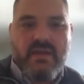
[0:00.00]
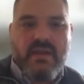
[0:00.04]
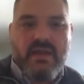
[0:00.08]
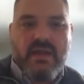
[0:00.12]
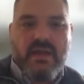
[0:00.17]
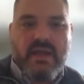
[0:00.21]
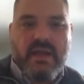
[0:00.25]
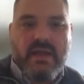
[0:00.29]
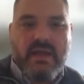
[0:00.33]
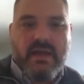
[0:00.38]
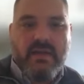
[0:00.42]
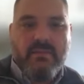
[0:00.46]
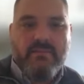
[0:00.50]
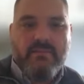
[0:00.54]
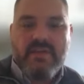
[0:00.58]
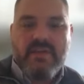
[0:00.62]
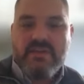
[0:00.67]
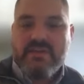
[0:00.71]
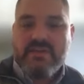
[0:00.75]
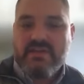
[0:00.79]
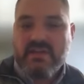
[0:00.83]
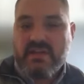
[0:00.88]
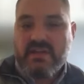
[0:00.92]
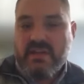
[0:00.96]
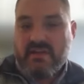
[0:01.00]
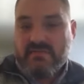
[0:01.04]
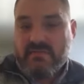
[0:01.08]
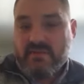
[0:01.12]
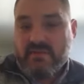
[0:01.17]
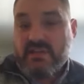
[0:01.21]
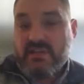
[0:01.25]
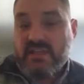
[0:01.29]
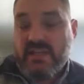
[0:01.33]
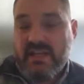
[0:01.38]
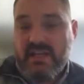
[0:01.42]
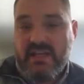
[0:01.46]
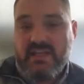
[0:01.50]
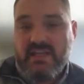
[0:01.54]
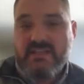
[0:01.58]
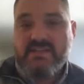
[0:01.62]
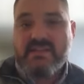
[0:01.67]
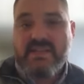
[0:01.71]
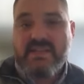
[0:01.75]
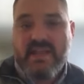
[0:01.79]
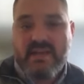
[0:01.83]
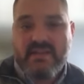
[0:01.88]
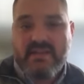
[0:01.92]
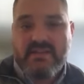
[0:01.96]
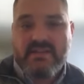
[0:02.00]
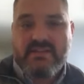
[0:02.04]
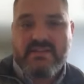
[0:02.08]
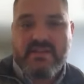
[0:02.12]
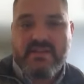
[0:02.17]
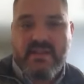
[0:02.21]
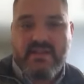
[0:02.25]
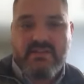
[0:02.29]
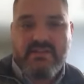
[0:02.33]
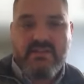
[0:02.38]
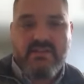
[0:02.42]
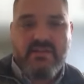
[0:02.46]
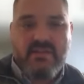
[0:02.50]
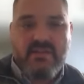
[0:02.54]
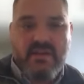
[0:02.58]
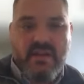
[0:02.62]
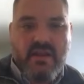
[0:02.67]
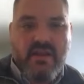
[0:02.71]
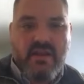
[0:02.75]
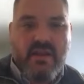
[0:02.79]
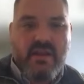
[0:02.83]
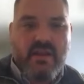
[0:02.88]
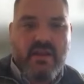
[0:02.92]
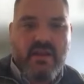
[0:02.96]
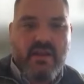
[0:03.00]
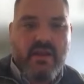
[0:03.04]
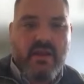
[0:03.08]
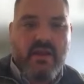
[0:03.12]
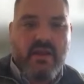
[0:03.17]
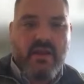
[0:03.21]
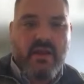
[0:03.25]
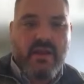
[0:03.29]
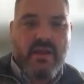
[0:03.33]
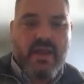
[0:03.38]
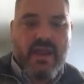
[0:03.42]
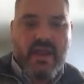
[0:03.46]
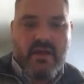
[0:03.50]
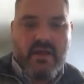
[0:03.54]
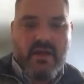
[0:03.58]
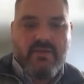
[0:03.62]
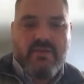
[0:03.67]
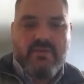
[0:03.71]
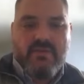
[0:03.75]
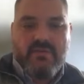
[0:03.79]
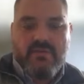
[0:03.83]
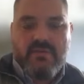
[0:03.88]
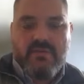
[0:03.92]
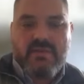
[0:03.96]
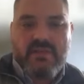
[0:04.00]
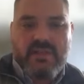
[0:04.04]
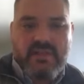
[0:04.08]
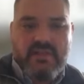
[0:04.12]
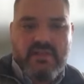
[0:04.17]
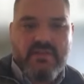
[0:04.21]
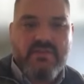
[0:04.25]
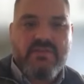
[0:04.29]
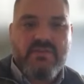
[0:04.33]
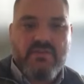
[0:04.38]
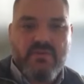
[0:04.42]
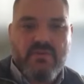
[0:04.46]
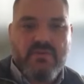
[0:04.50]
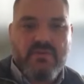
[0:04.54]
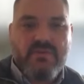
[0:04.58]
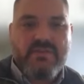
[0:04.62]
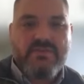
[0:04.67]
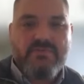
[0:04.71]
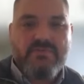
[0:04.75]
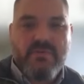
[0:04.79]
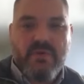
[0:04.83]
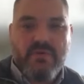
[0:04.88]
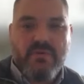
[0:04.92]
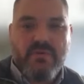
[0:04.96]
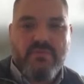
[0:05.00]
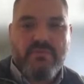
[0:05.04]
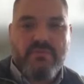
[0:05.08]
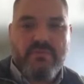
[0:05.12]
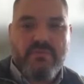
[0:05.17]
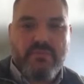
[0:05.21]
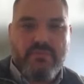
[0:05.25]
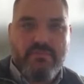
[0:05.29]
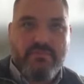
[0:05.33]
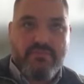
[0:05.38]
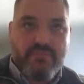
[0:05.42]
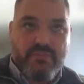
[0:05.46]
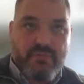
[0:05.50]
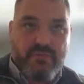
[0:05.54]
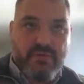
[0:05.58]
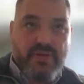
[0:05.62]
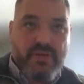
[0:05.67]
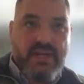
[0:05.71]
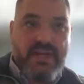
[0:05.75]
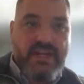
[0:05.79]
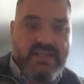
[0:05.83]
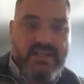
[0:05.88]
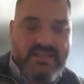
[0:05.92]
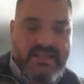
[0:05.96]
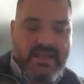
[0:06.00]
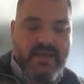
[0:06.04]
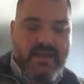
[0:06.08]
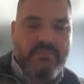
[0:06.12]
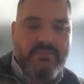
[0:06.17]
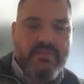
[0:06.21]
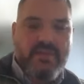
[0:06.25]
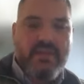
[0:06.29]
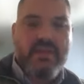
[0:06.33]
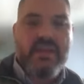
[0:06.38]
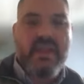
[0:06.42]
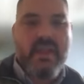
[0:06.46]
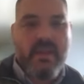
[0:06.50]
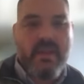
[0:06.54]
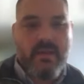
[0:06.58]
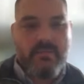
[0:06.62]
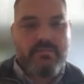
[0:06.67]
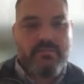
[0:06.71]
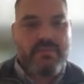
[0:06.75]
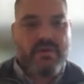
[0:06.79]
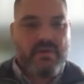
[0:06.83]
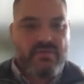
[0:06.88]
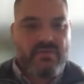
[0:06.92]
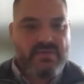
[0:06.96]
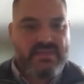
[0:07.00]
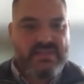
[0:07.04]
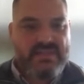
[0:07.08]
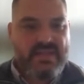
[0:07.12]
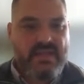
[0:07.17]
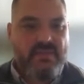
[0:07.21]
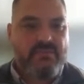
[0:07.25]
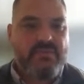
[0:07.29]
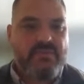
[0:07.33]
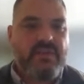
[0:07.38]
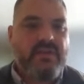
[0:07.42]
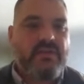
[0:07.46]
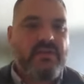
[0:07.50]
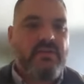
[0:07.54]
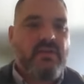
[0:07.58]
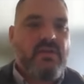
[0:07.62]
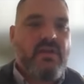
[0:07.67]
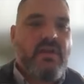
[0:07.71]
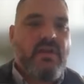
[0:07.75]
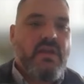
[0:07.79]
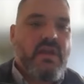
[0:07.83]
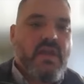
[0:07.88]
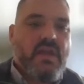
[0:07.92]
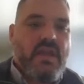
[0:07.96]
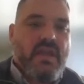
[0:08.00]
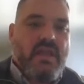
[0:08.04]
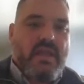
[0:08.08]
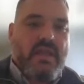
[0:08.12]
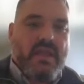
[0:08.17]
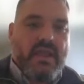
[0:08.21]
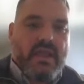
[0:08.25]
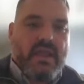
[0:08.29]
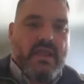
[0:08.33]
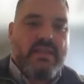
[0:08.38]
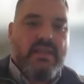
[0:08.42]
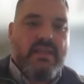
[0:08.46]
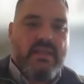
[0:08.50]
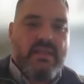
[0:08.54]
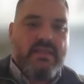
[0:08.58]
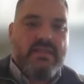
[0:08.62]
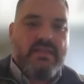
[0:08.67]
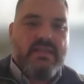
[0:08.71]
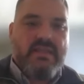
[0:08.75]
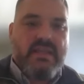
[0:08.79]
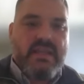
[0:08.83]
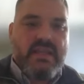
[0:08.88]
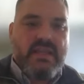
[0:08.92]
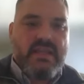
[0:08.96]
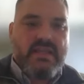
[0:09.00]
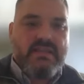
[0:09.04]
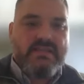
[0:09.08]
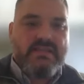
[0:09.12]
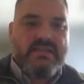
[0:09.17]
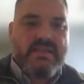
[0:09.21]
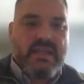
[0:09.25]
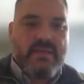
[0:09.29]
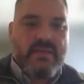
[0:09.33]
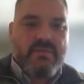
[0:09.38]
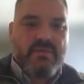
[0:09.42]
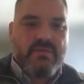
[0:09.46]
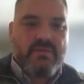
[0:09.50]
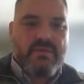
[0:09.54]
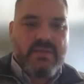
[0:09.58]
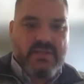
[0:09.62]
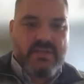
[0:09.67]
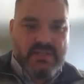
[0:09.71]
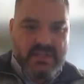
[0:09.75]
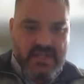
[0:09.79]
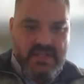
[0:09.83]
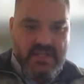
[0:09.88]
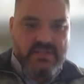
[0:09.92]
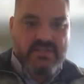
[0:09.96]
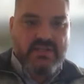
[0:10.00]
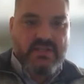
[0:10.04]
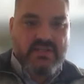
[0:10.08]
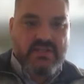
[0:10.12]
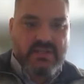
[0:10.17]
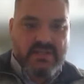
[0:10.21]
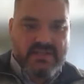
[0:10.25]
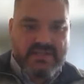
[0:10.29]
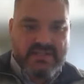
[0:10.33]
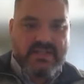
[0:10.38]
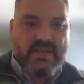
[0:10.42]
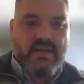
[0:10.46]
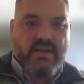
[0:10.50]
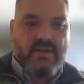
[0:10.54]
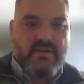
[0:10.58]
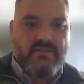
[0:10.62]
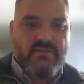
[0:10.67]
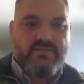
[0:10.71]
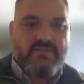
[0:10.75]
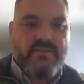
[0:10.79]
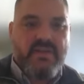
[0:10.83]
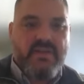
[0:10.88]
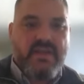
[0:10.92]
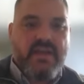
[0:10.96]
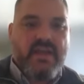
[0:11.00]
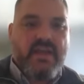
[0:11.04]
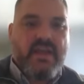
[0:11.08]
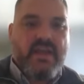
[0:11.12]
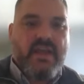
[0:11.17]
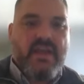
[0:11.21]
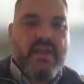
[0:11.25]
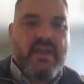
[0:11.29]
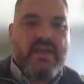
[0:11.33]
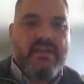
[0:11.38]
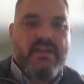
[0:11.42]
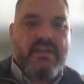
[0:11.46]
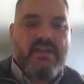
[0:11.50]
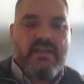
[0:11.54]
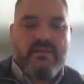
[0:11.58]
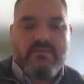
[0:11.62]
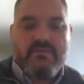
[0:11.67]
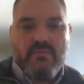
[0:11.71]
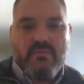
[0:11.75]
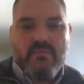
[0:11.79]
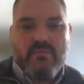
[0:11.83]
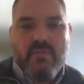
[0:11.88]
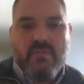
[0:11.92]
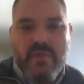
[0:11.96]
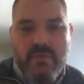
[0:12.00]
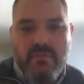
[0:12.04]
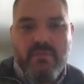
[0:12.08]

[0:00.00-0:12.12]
It should cover cleaning and sanitization, how you clean the tools, both pre-sampling and post-sampling, and then the sample collection itself. And then